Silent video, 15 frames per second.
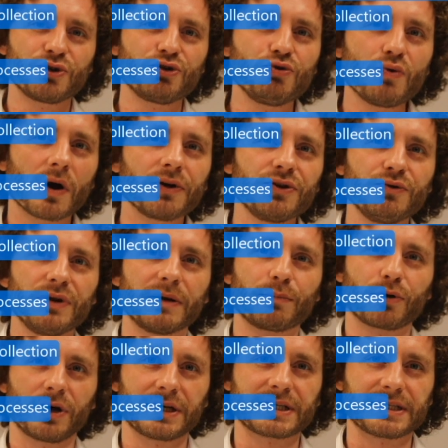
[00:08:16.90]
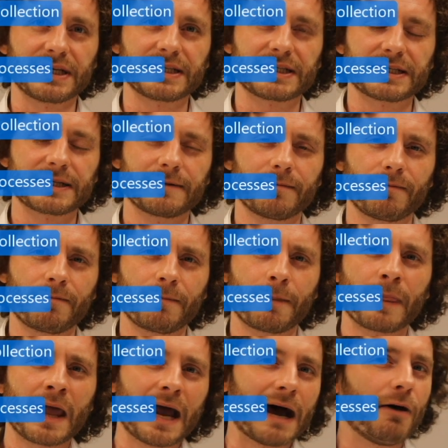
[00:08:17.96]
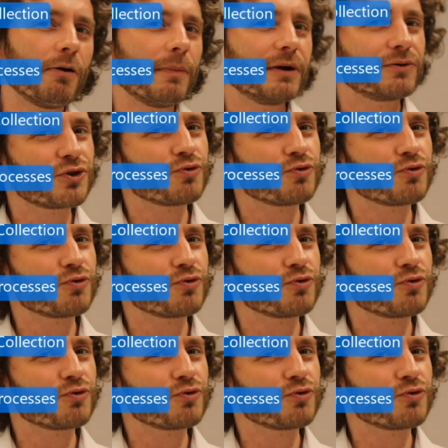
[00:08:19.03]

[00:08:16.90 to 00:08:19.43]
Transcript: to our unit process? How about